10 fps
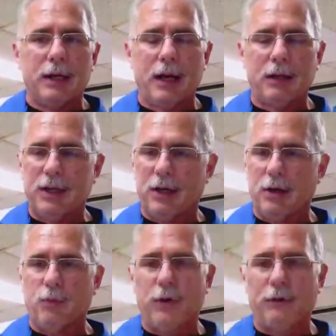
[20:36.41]
I'll tell
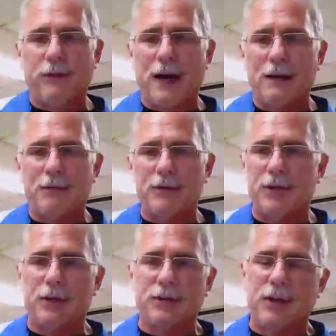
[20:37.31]
them what 5 or
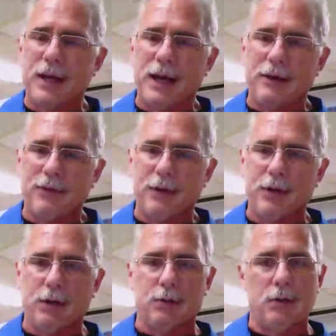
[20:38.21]
6 they have to
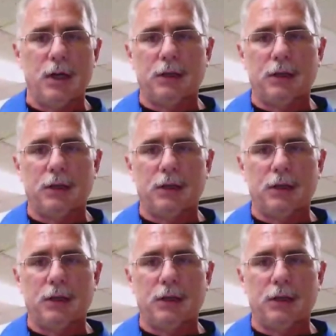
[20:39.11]
know.